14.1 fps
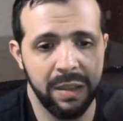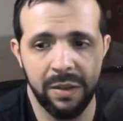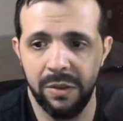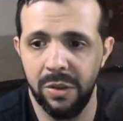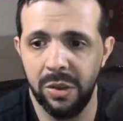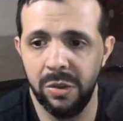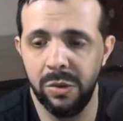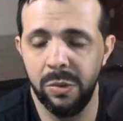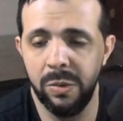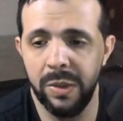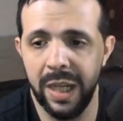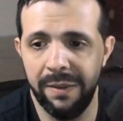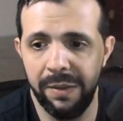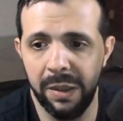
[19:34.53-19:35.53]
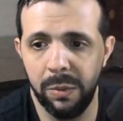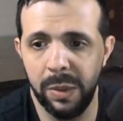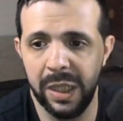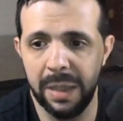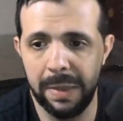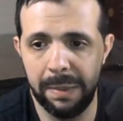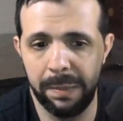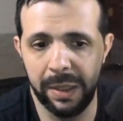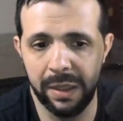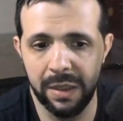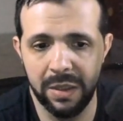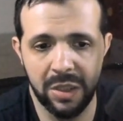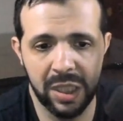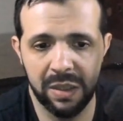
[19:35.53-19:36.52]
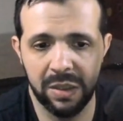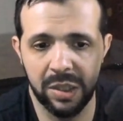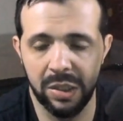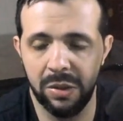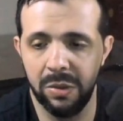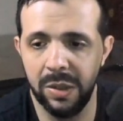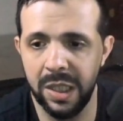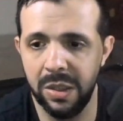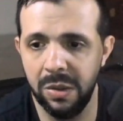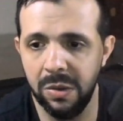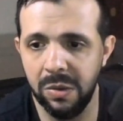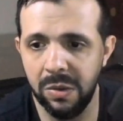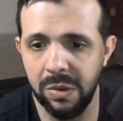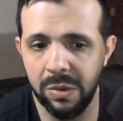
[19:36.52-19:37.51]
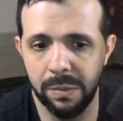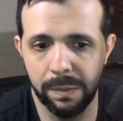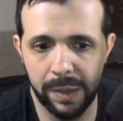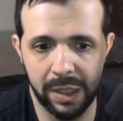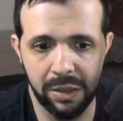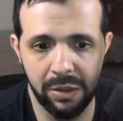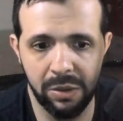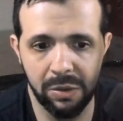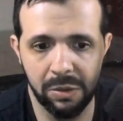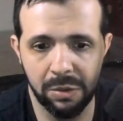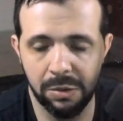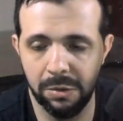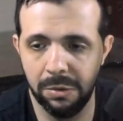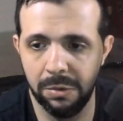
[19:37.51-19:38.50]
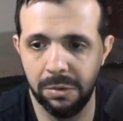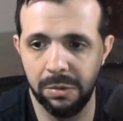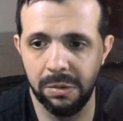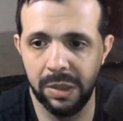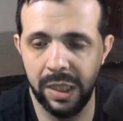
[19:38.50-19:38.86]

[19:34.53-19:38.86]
don't do nothing with the mapping, just return a new